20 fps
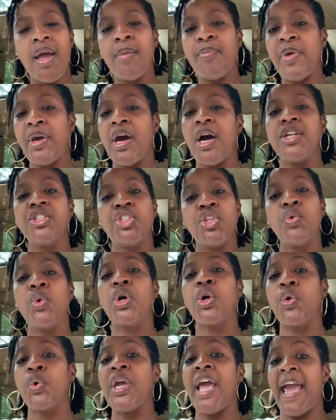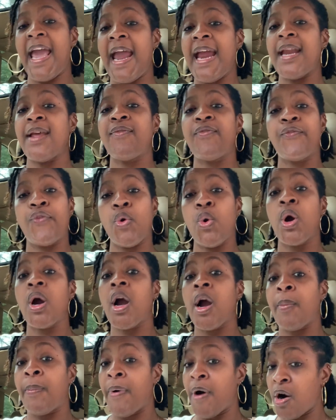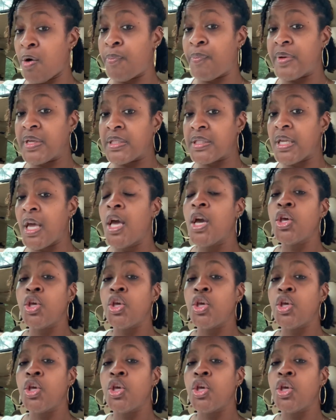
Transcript: because you were created for a purpose,